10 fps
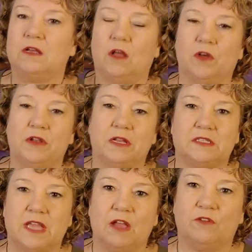uh, on
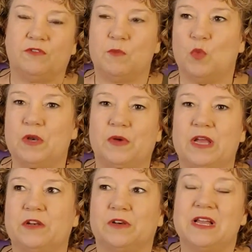a scale from 1 to
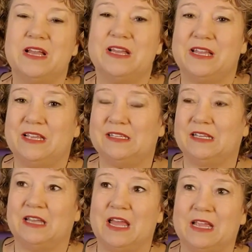100 is
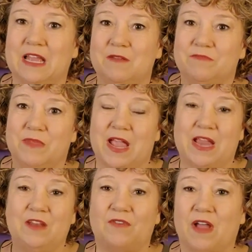it like
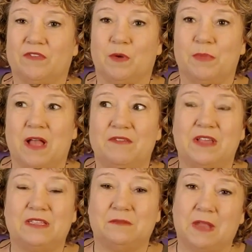85 or
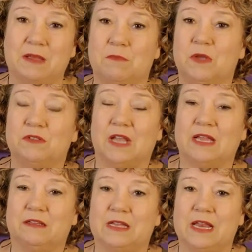above that's like most
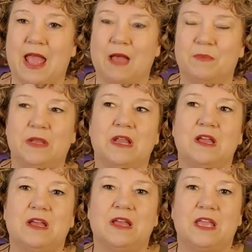likely going to happen
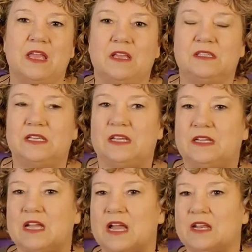is
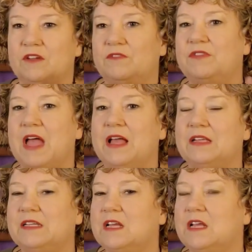it kind of
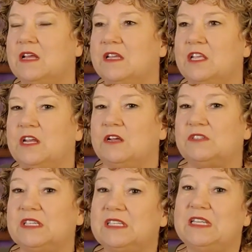that you know
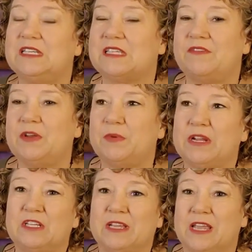60 to 70
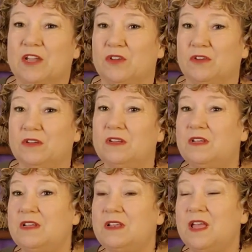range like it
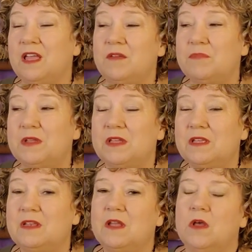could
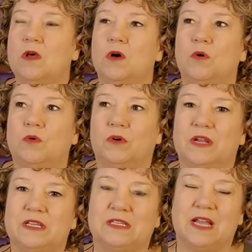happen or
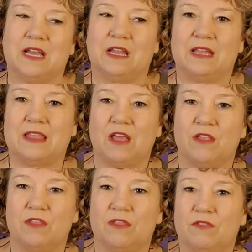is it kind of like
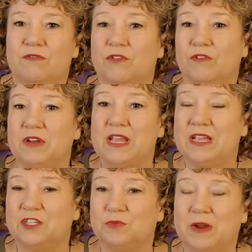that
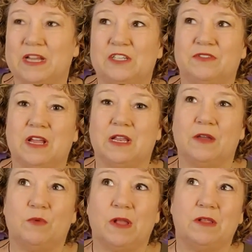30-ish range of kind of
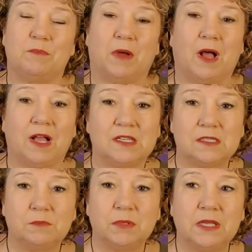like well it
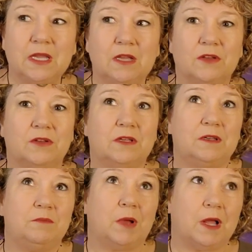possibly
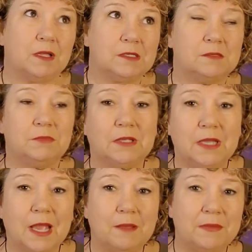could
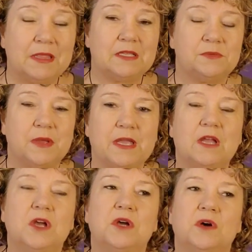possibly happen this way
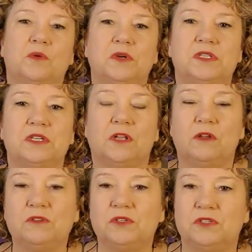or is it
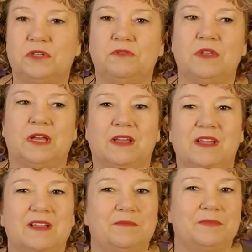closer to the
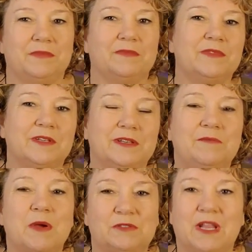
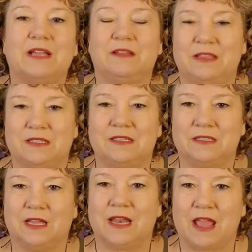most likely this
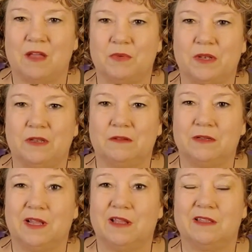isn't going to happen
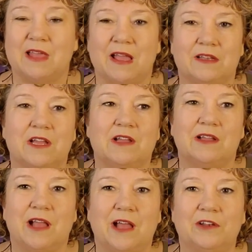kind of like that
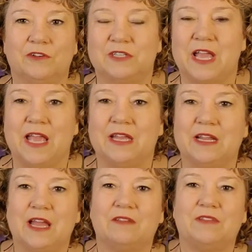under
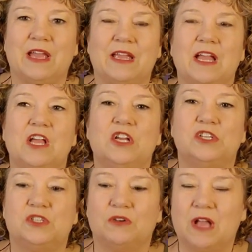10, kind of like.
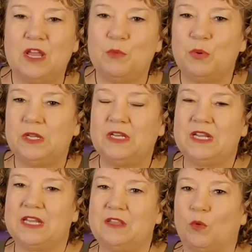So kind of putting
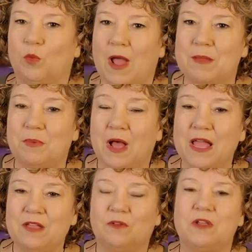it in the right
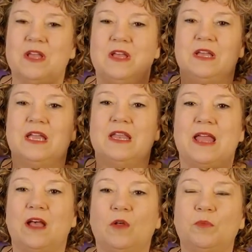pile can
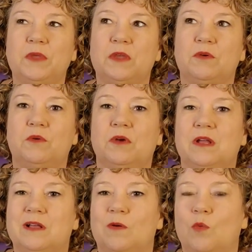help you
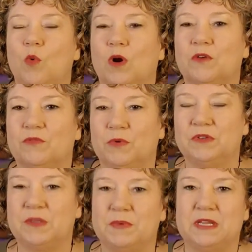work
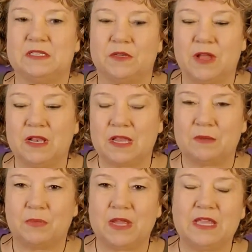through some of this. So kind of
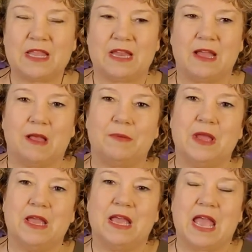like picking that up
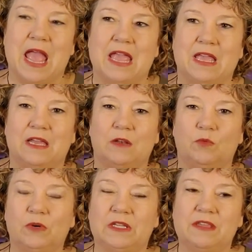
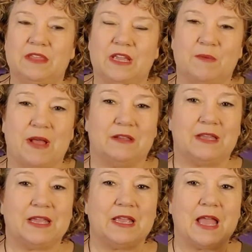and really think
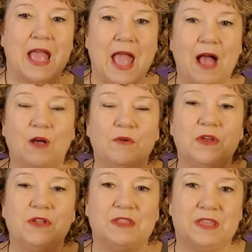about like, how
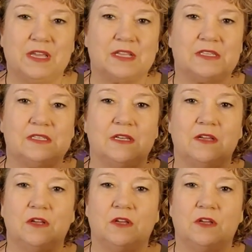could this